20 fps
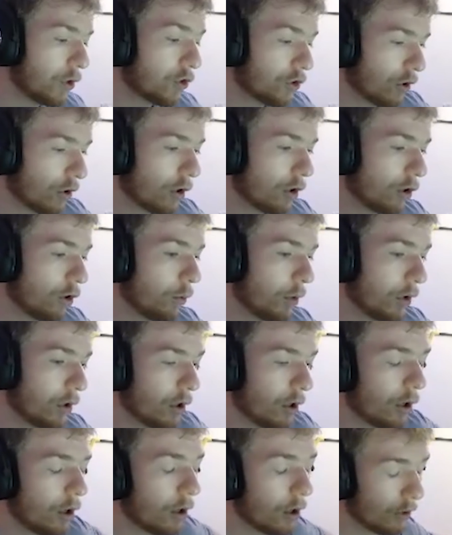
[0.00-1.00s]
struggle
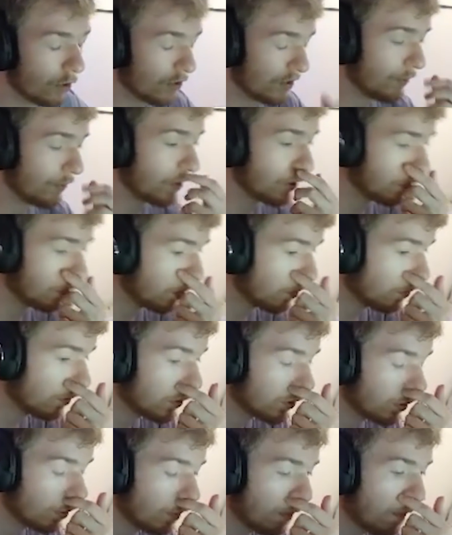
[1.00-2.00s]
with uh, the same thing as we do.
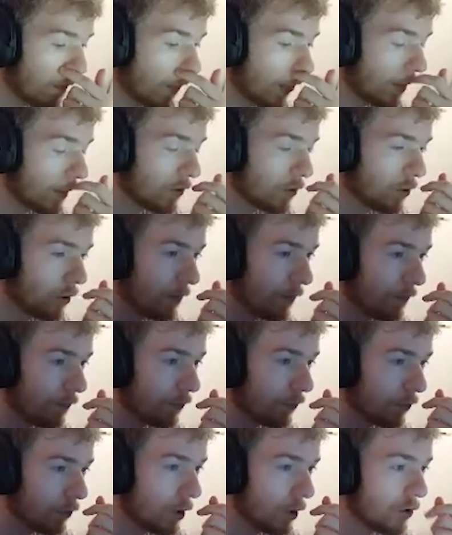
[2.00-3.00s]
It's good. It's good.
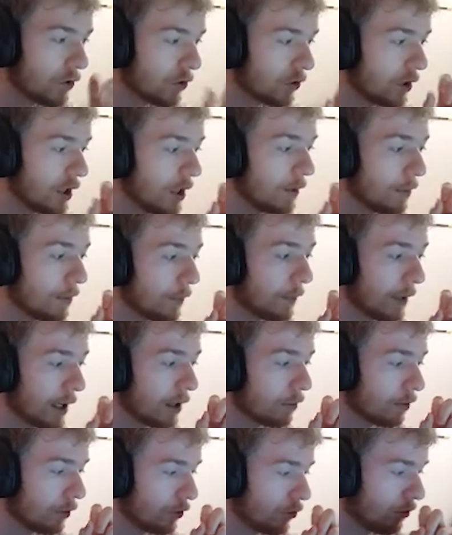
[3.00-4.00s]
Just keep
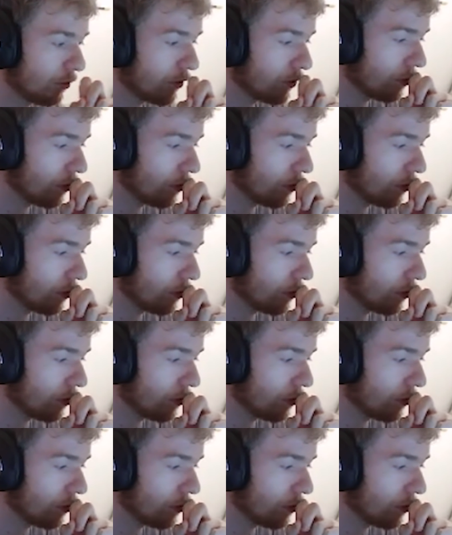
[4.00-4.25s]
applying pressure. It's